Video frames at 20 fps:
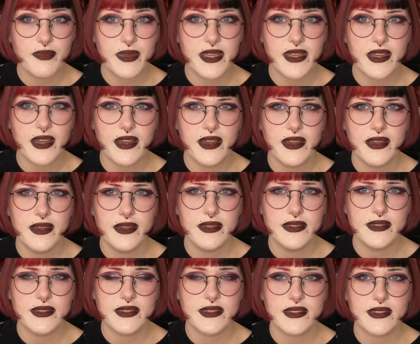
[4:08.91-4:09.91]

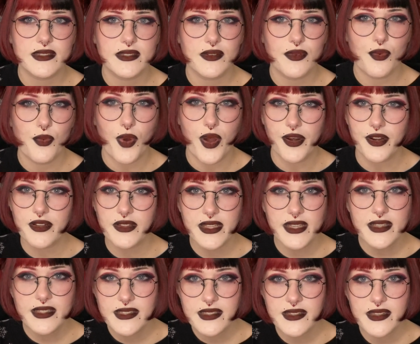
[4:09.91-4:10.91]
because water
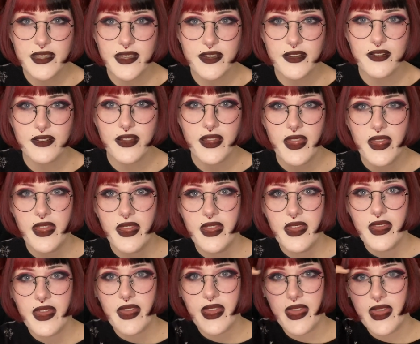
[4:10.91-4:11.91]
leaks in there,
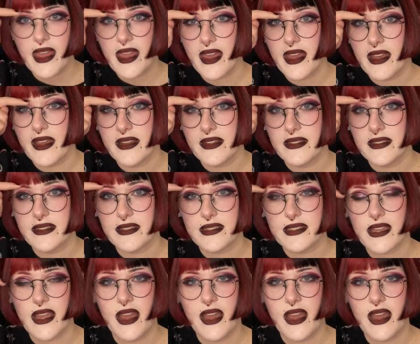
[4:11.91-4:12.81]
and